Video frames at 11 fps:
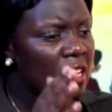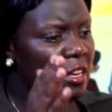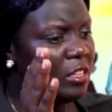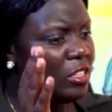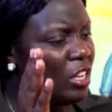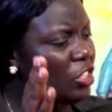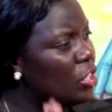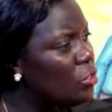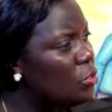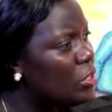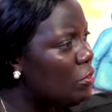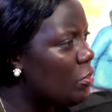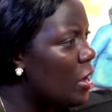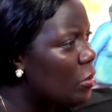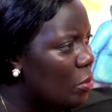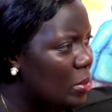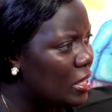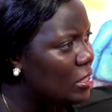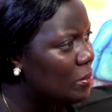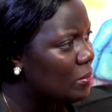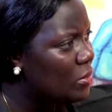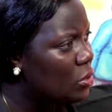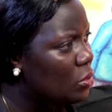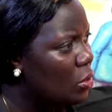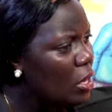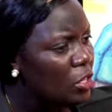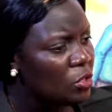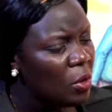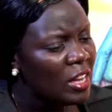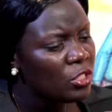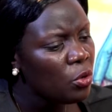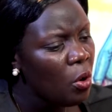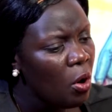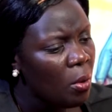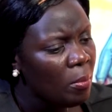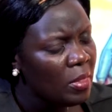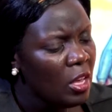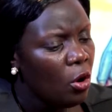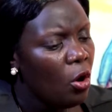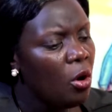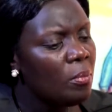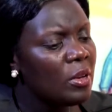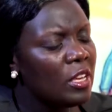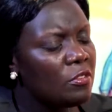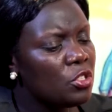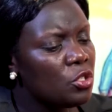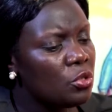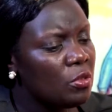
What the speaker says: in a scheduled environment. You know, so at home gives